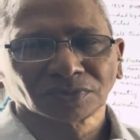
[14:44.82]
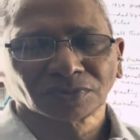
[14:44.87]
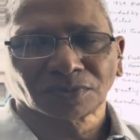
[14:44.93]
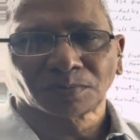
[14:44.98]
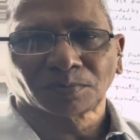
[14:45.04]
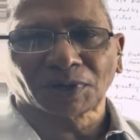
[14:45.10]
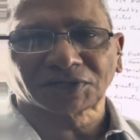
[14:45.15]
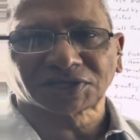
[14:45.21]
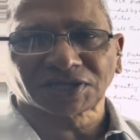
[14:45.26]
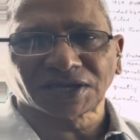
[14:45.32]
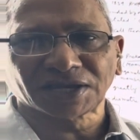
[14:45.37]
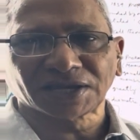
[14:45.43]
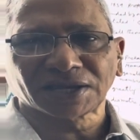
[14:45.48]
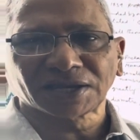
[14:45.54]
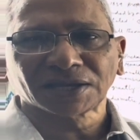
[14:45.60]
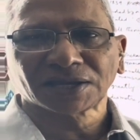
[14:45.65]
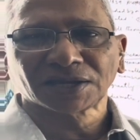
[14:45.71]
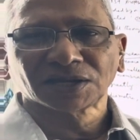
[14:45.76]
But
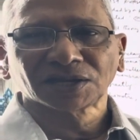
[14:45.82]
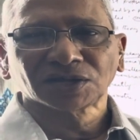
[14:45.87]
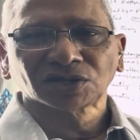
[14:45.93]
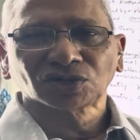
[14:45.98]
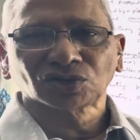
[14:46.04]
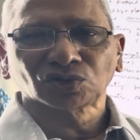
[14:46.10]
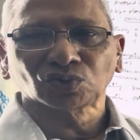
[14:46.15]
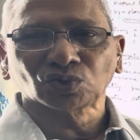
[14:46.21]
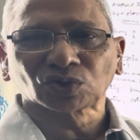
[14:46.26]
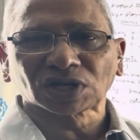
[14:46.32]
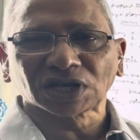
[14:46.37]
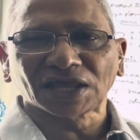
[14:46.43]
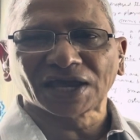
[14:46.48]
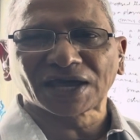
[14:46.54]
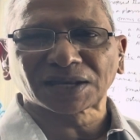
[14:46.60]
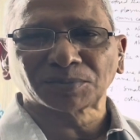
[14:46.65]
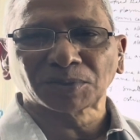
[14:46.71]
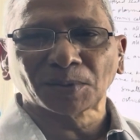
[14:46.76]
a
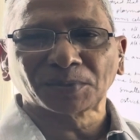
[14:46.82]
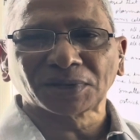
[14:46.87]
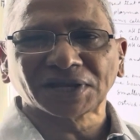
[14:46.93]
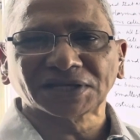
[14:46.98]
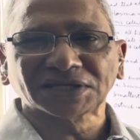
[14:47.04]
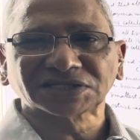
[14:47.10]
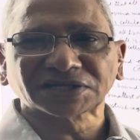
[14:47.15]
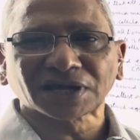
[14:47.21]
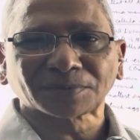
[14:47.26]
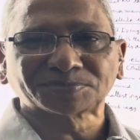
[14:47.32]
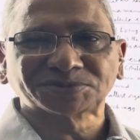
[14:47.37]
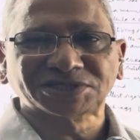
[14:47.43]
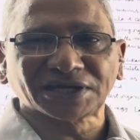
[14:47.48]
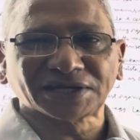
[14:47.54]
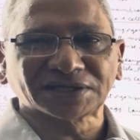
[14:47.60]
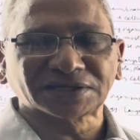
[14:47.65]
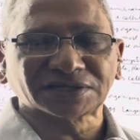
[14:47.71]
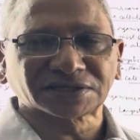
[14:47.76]
nuclear membrane is
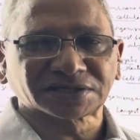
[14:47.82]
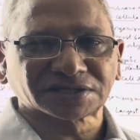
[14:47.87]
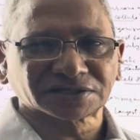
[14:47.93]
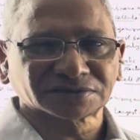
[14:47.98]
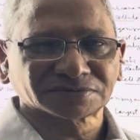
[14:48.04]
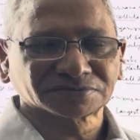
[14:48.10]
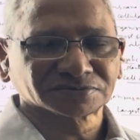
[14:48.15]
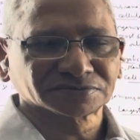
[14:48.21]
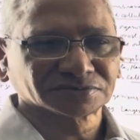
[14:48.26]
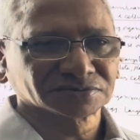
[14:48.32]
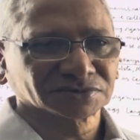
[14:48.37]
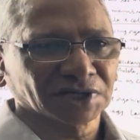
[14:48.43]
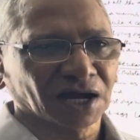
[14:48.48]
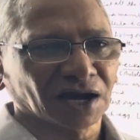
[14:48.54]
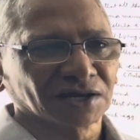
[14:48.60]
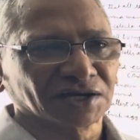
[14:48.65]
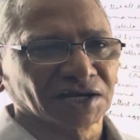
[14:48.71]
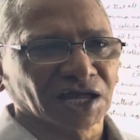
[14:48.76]
absent.
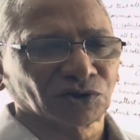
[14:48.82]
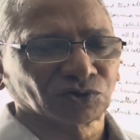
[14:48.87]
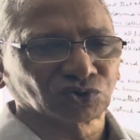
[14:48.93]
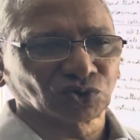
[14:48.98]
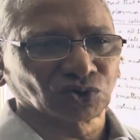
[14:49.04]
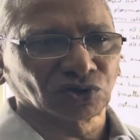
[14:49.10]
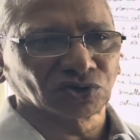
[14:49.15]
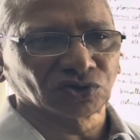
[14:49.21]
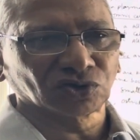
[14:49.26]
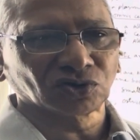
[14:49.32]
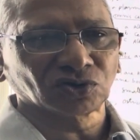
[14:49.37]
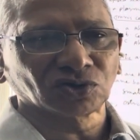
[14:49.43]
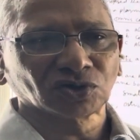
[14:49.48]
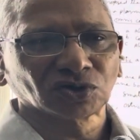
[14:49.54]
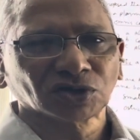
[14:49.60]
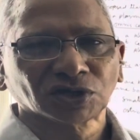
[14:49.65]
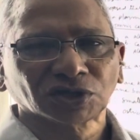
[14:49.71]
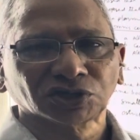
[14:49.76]
Already I have told
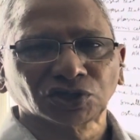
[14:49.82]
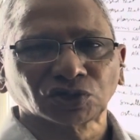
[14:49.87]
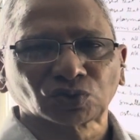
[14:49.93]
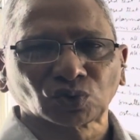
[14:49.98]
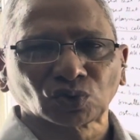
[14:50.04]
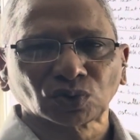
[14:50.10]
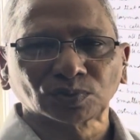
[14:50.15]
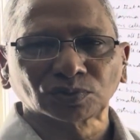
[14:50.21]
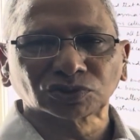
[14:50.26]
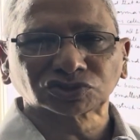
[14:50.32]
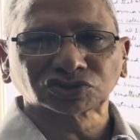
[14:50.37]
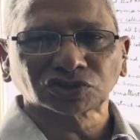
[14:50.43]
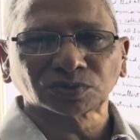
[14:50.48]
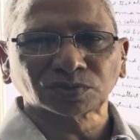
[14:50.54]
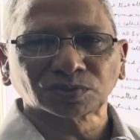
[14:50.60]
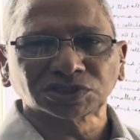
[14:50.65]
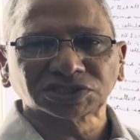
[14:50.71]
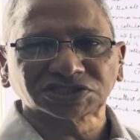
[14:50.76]
you the
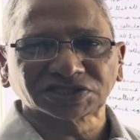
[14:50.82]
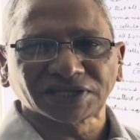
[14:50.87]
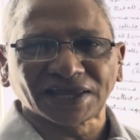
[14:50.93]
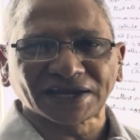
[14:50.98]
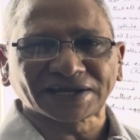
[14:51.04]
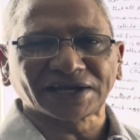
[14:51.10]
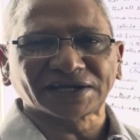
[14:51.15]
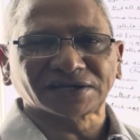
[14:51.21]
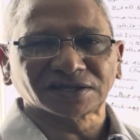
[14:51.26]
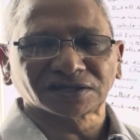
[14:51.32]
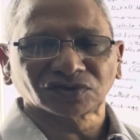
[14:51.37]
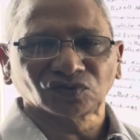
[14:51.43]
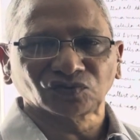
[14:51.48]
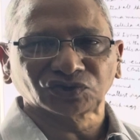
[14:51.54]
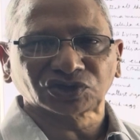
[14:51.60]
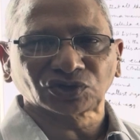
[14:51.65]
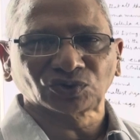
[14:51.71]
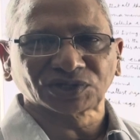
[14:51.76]
chromosome is naked
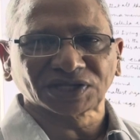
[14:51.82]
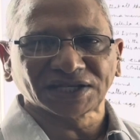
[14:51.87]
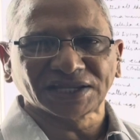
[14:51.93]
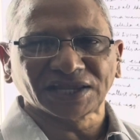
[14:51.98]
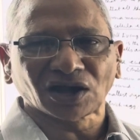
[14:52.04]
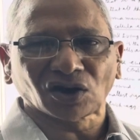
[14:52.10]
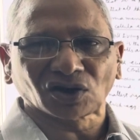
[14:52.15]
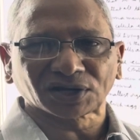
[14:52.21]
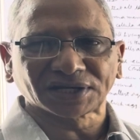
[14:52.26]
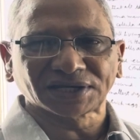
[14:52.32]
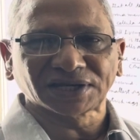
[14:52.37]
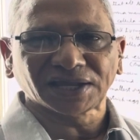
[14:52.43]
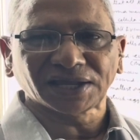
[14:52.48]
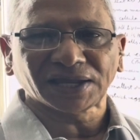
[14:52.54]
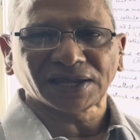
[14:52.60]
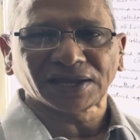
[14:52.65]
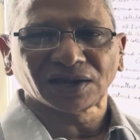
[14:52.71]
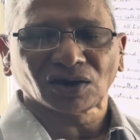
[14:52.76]
without any
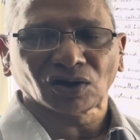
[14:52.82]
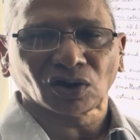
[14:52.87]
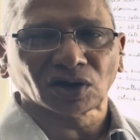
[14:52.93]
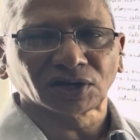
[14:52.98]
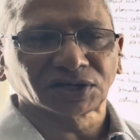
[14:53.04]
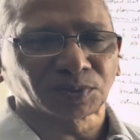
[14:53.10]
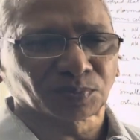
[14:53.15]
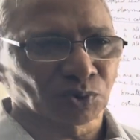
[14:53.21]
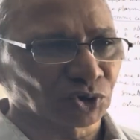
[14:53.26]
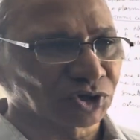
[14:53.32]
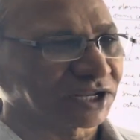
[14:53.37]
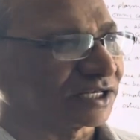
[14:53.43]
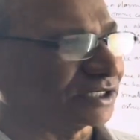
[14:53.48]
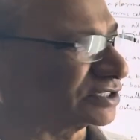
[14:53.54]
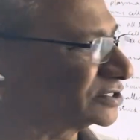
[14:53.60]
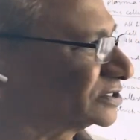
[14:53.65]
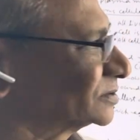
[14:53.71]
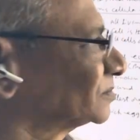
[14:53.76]
RNA or
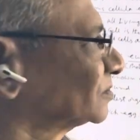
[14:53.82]
proteins.